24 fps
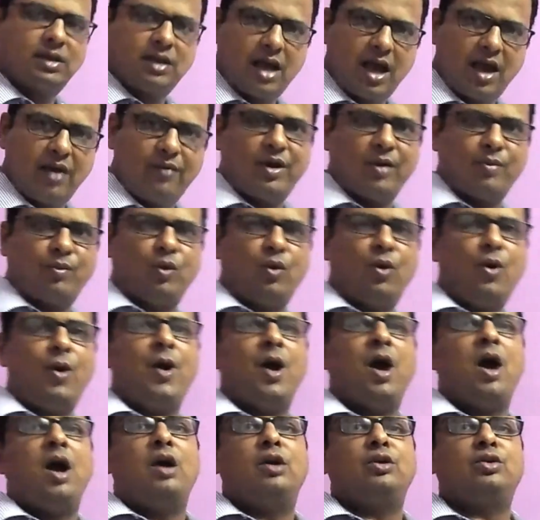Fw.
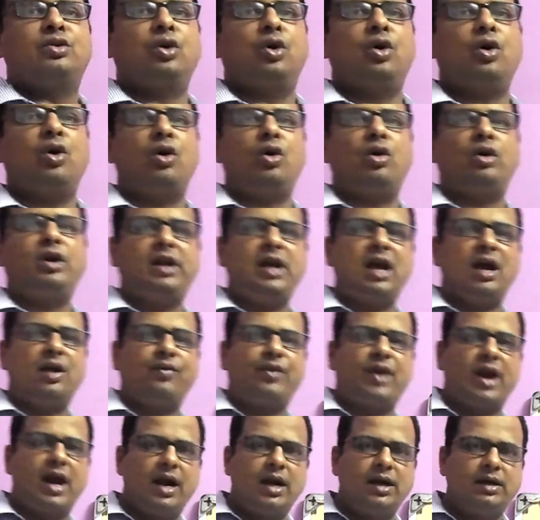So dear
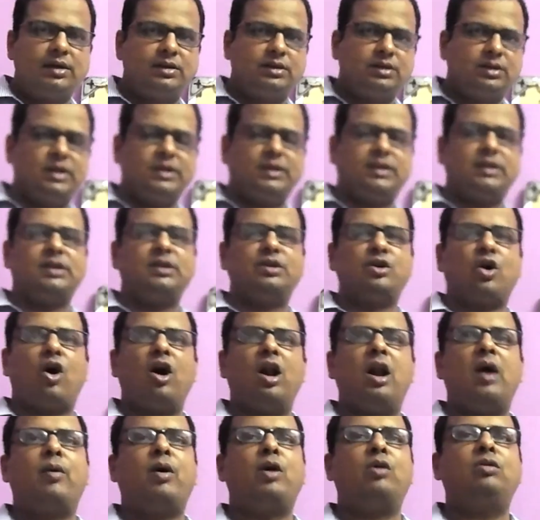friends, this is all
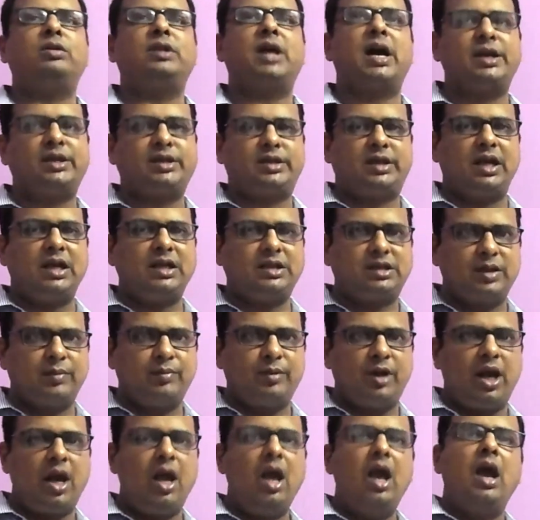about the steel
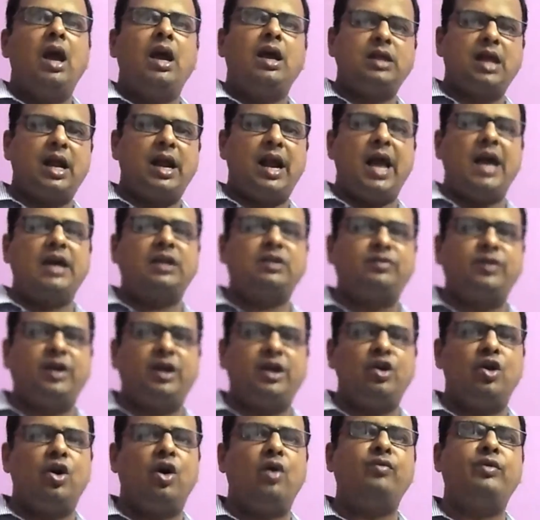chimney. In the next
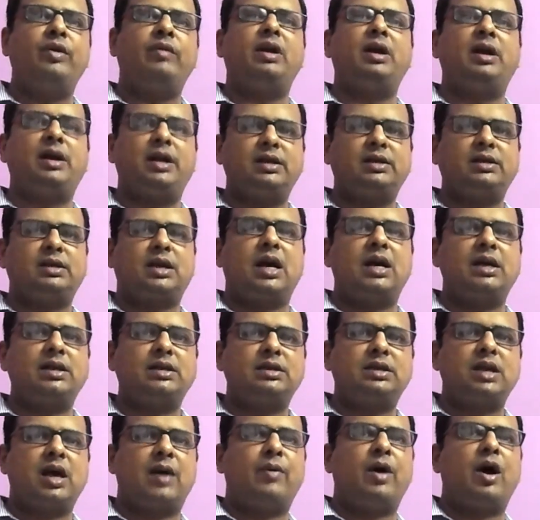video we will discuss
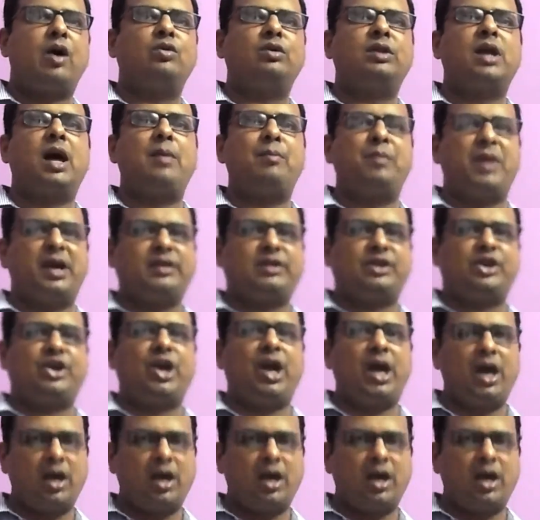about the masonry